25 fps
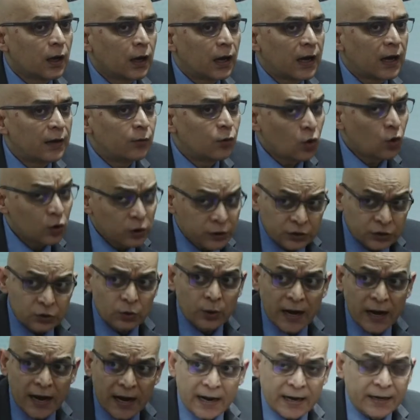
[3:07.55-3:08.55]
I would
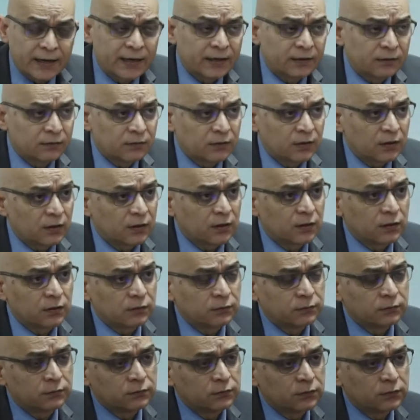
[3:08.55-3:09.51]
also add, and uh,